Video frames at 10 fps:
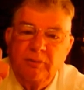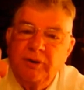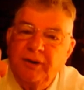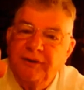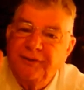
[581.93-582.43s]

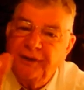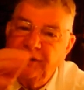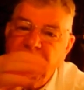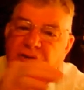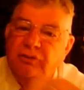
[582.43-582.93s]
but I
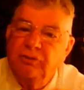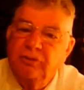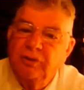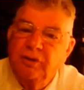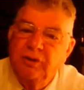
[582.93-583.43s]
thank you
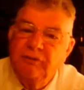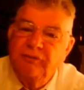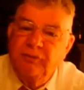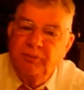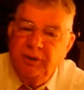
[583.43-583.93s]

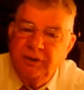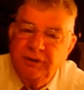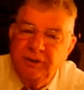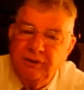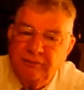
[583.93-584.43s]
for
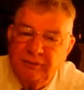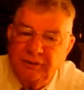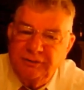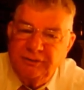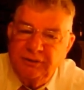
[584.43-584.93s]
being
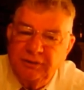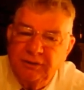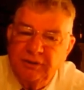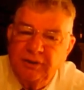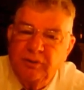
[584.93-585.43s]
interested,
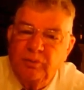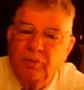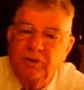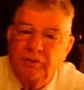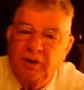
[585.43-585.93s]

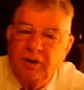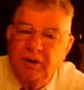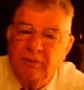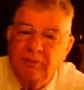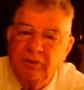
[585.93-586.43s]
whether I
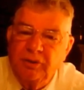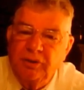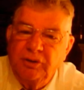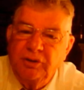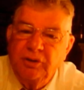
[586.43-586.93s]
am or not.